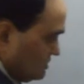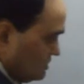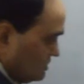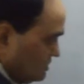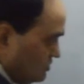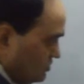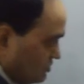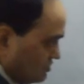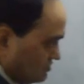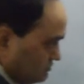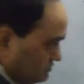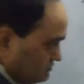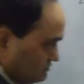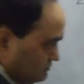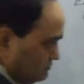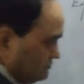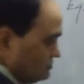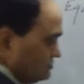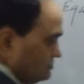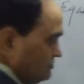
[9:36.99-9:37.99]
Or
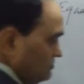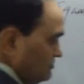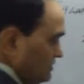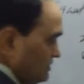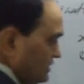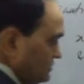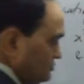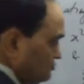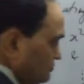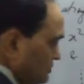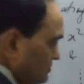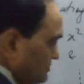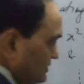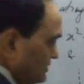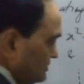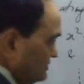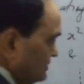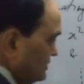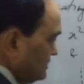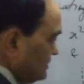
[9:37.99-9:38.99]
y square
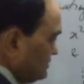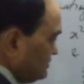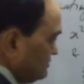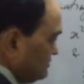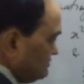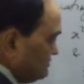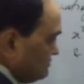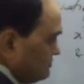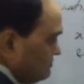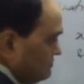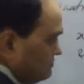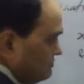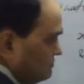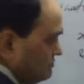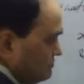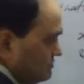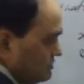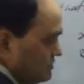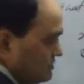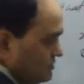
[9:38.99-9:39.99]
was negative
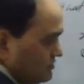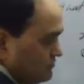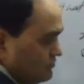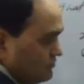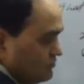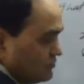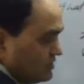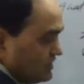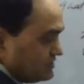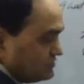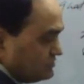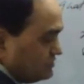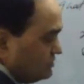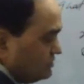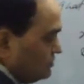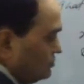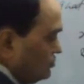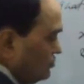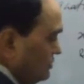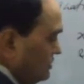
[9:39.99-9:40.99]
for x
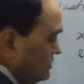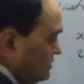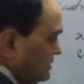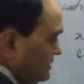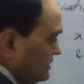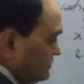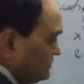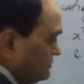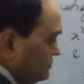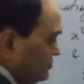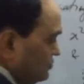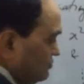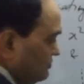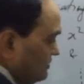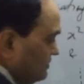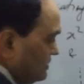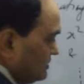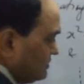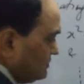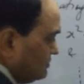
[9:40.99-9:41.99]
equal to a and x equal to
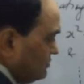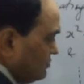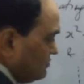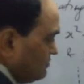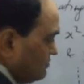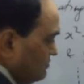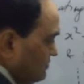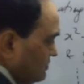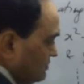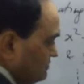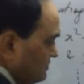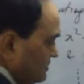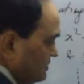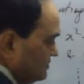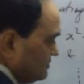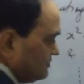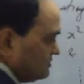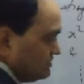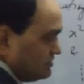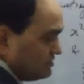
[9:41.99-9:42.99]
minus a or plus
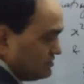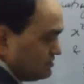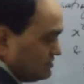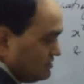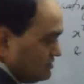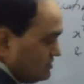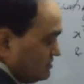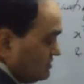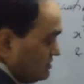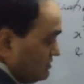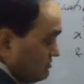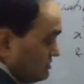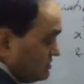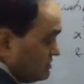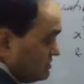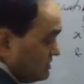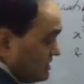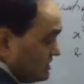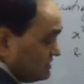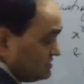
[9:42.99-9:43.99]
minus a, but
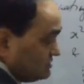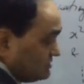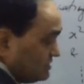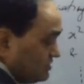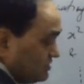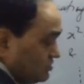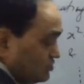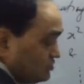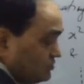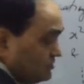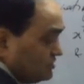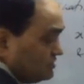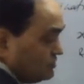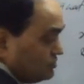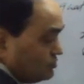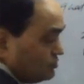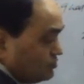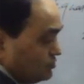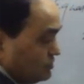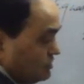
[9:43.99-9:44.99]
x cannot be equal
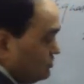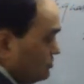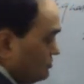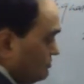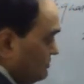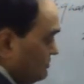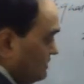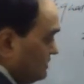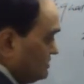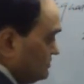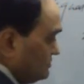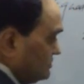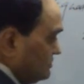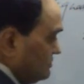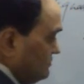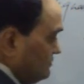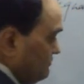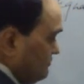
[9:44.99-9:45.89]
to a or minus a.